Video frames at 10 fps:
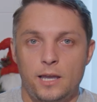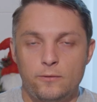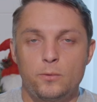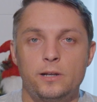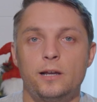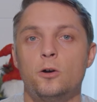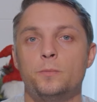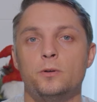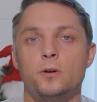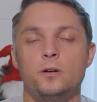Everyone, I
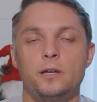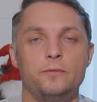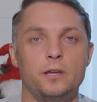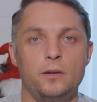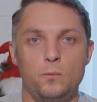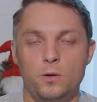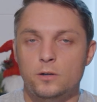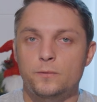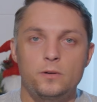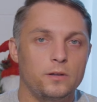hope you are all having a
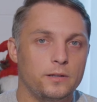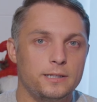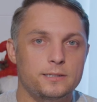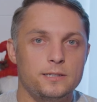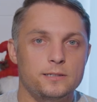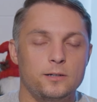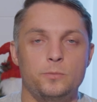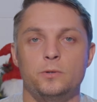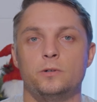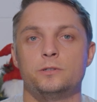wonderful holiday season. I
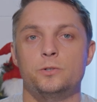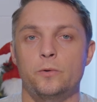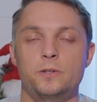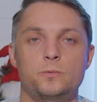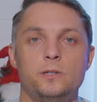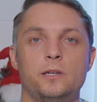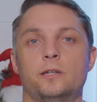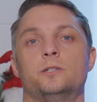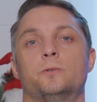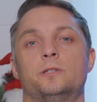hope you all enjoy this week,
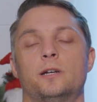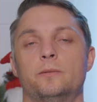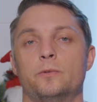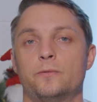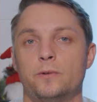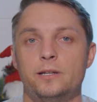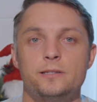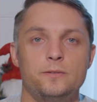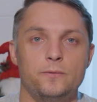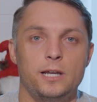enjoy time with
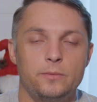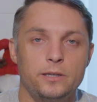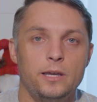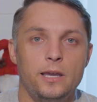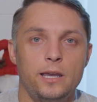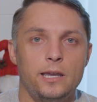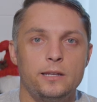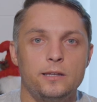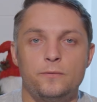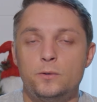friends and family.
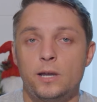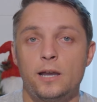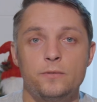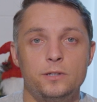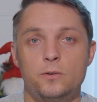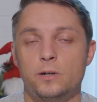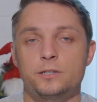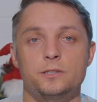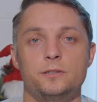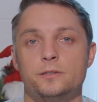And if you have any
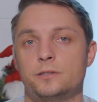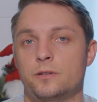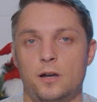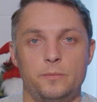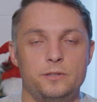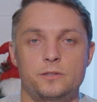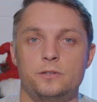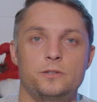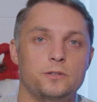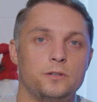questions, comments,
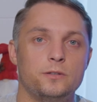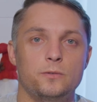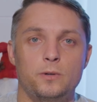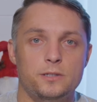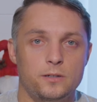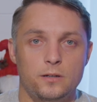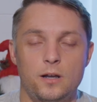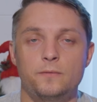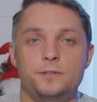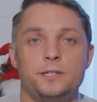concerns, or want to start a
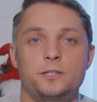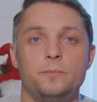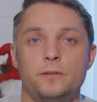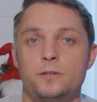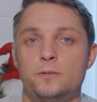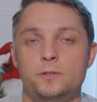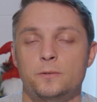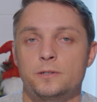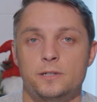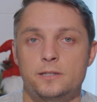conversation about the 2
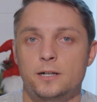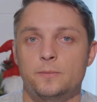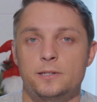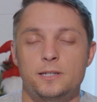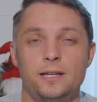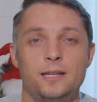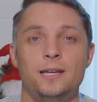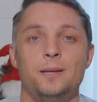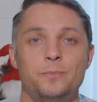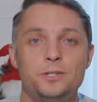stories that I talked about today,
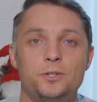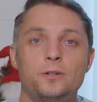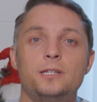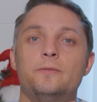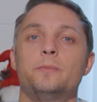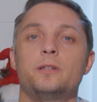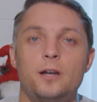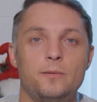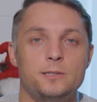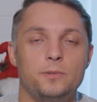be sure to leave them in the
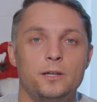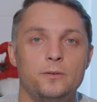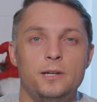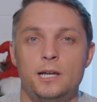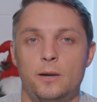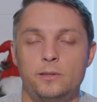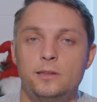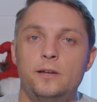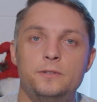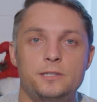comments below. I would
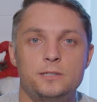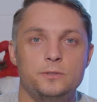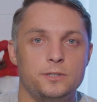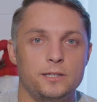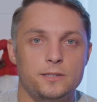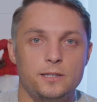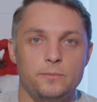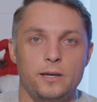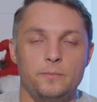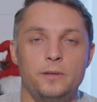love to see what you guys think
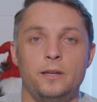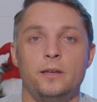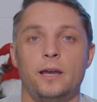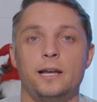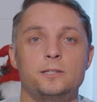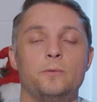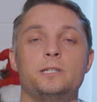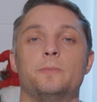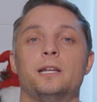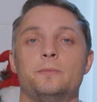about them. As
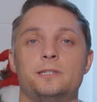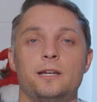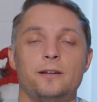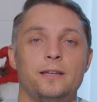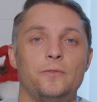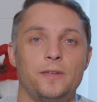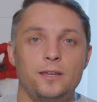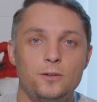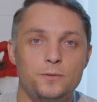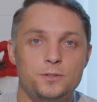always, my name is Garrett, and
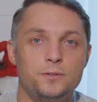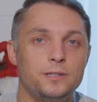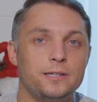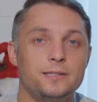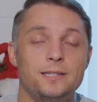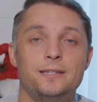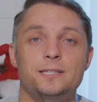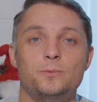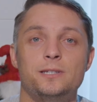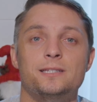thank you for tuning in to
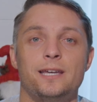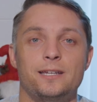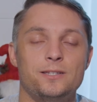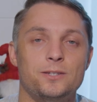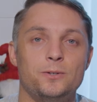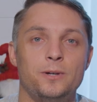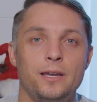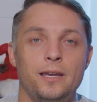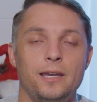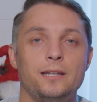this week's Tech in 2,
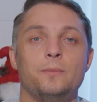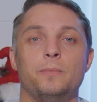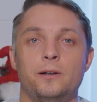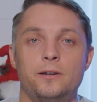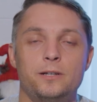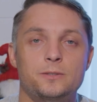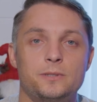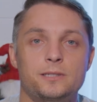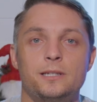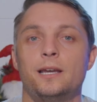and Merry
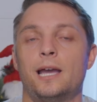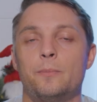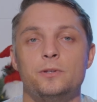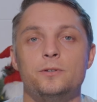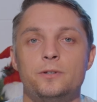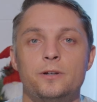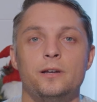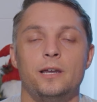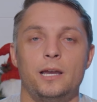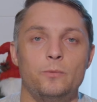Christmas, Happy New Year,
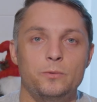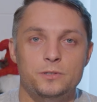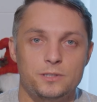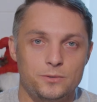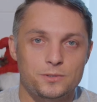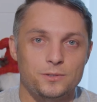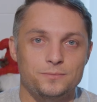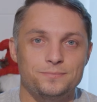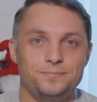and we will see you soon.